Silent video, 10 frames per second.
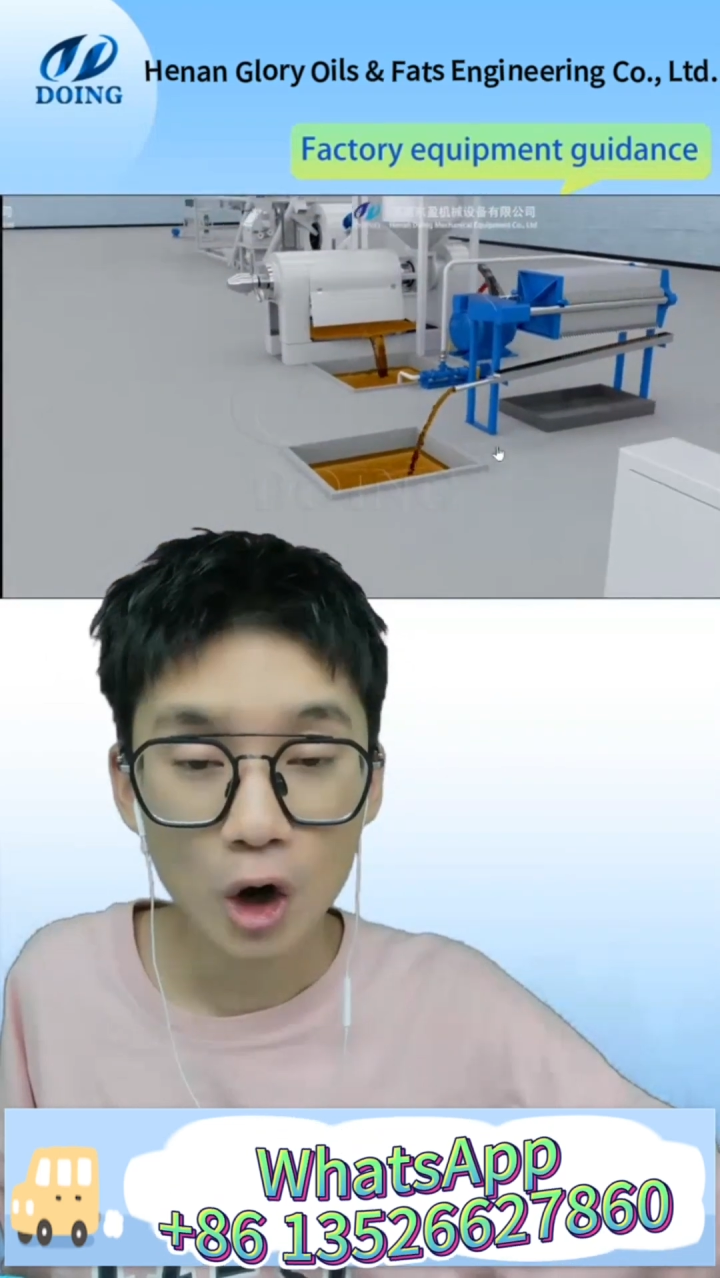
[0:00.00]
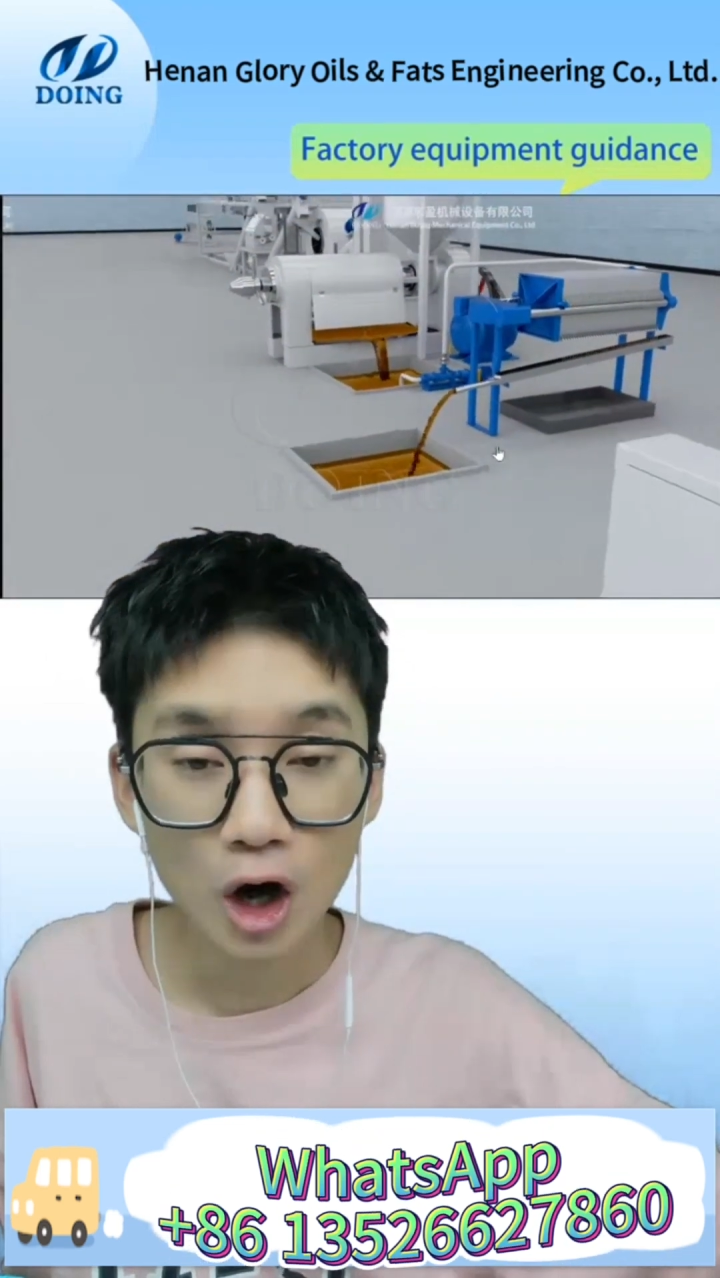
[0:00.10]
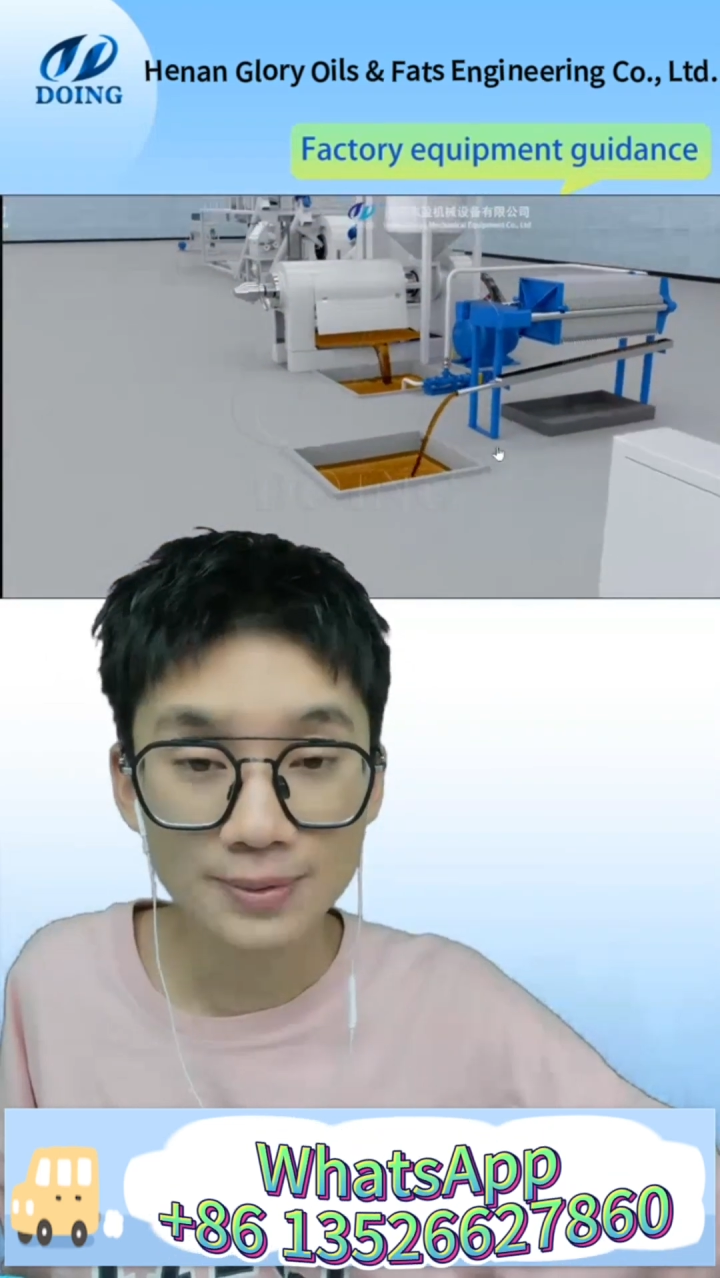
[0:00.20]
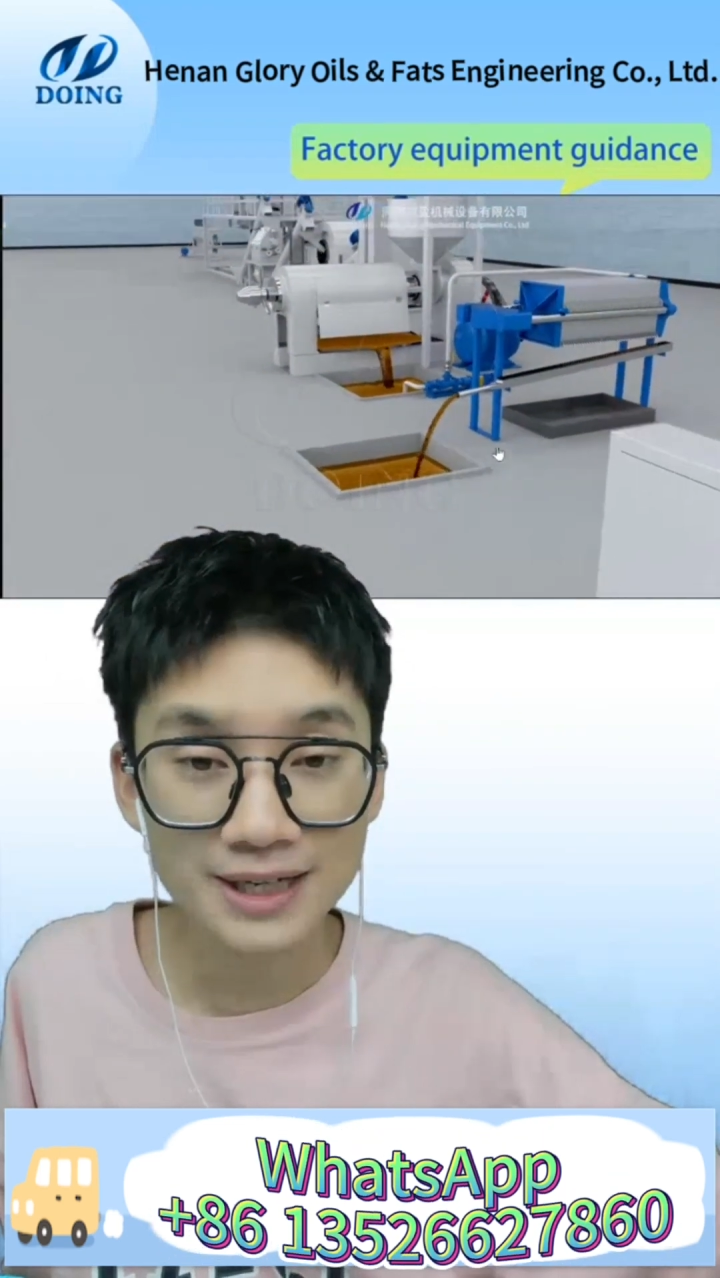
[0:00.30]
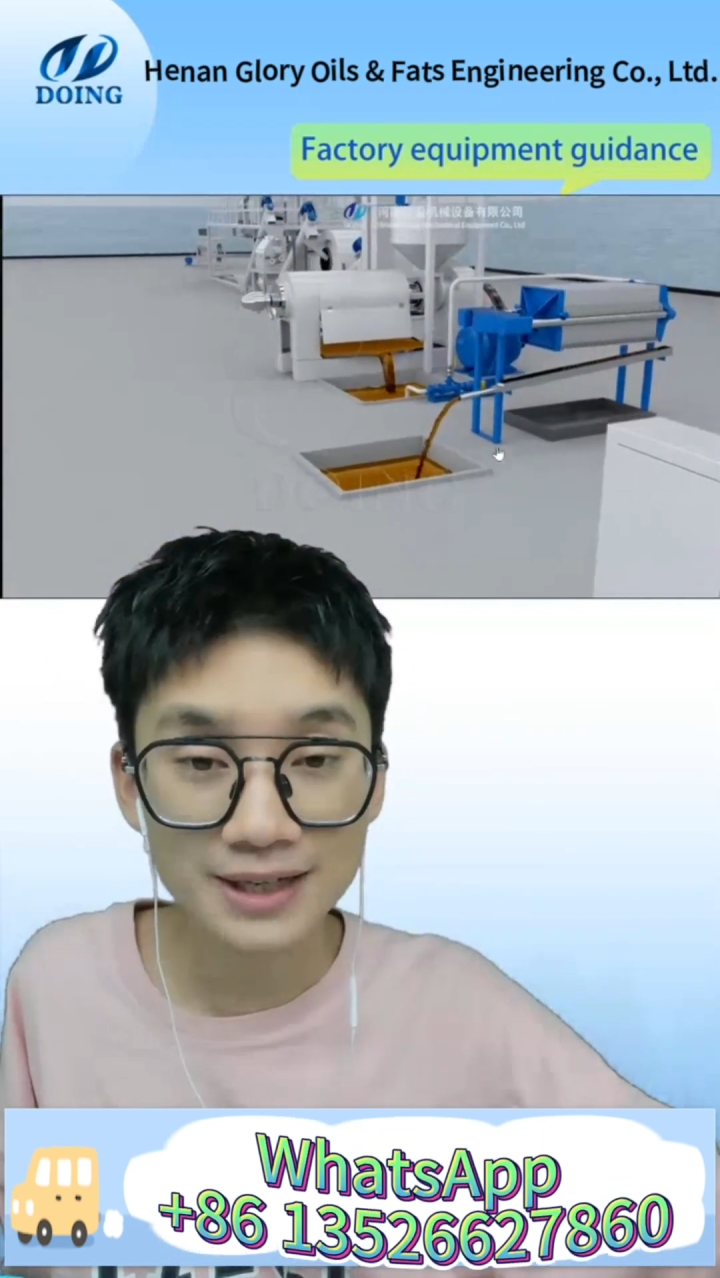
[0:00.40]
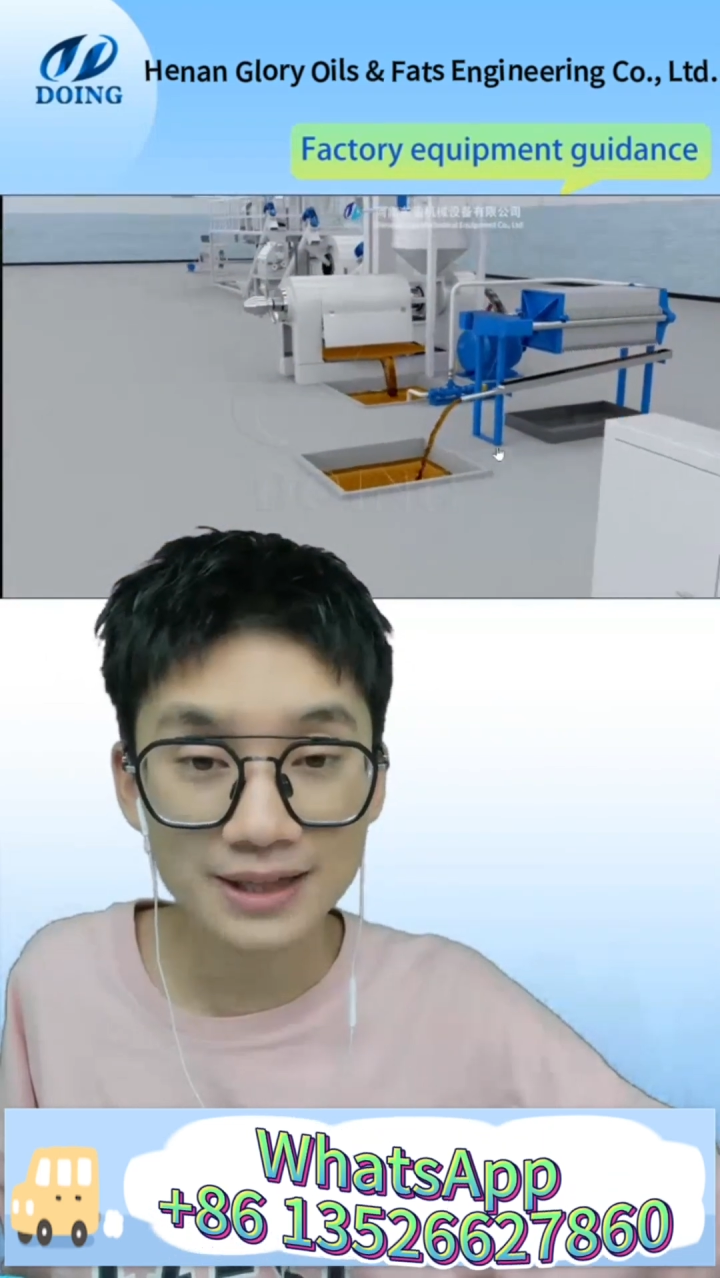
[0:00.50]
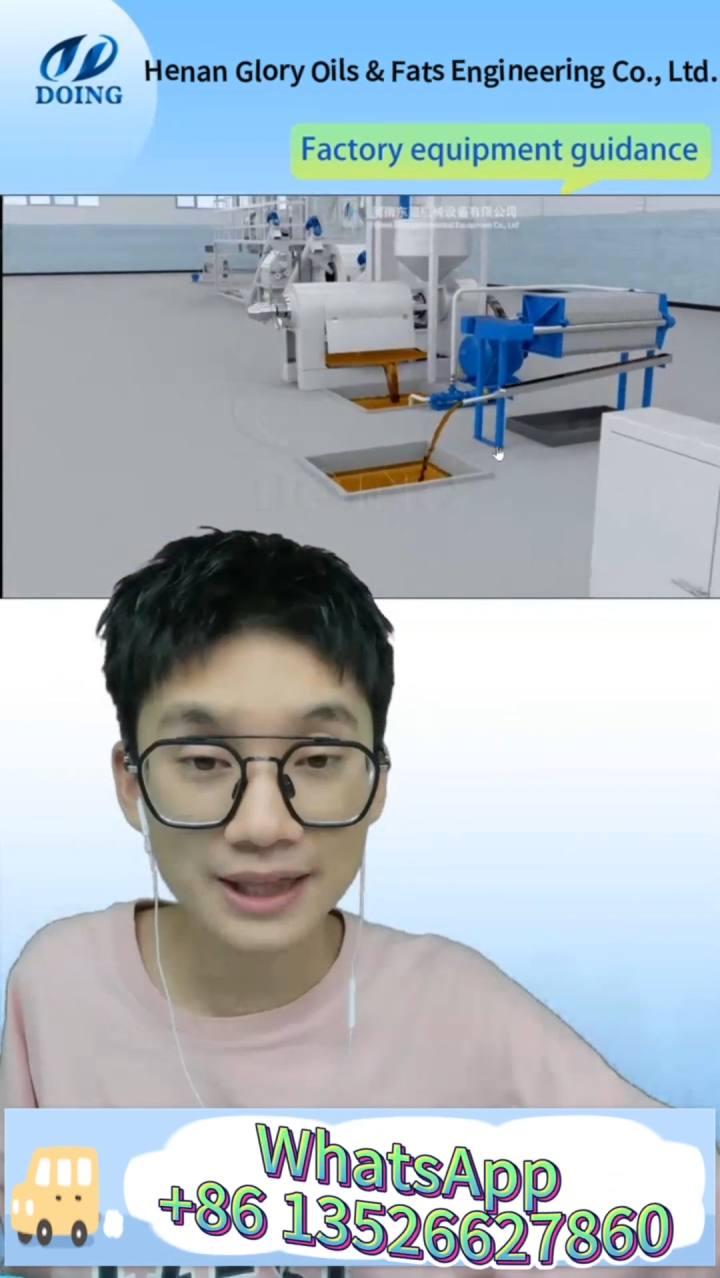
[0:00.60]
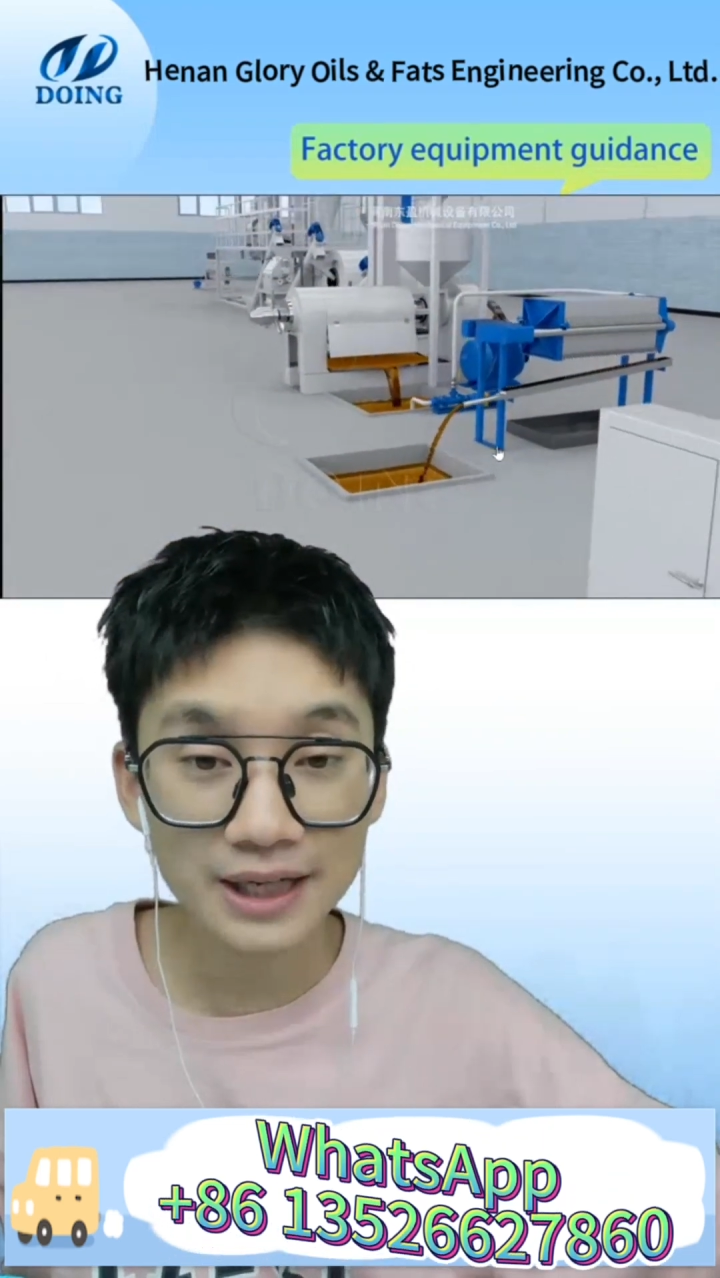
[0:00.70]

obtained